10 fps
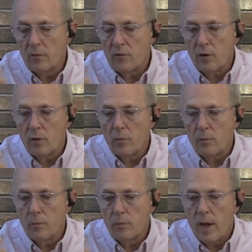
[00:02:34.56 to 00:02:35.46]
So
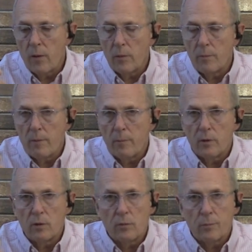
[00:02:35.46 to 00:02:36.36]
now remember
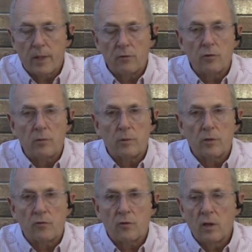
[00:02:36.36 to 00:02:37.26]
your pendulum
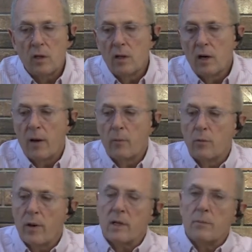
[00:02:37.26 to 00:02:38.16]
I would
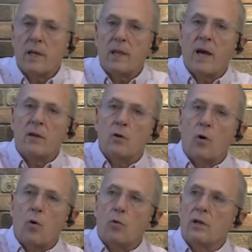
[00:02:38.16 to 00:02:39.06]
recommend how you
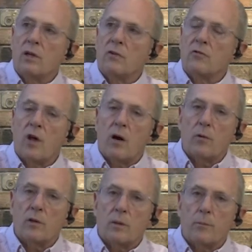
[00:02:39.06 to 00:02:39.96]
hold it is not
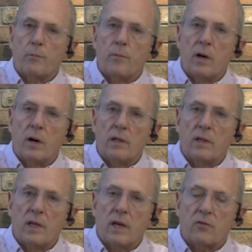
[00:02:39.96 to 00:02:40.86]
with the
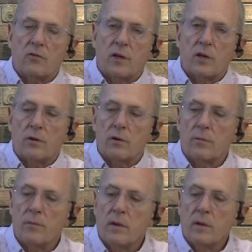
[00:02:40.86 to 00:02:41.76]
index finger,
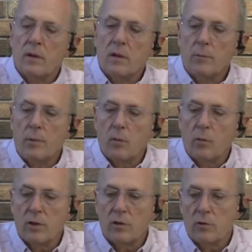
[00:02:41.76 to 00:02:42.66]
but
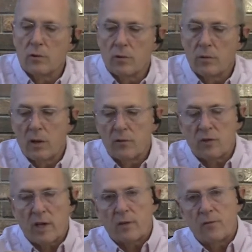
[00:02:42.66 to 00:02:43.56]
with your
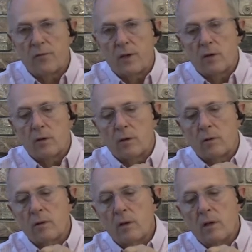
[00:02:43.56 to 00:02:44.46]
second
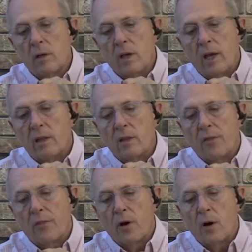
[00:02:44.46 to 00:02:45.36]
finger and the
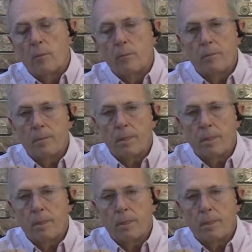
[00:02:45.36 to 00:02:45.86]
thumb.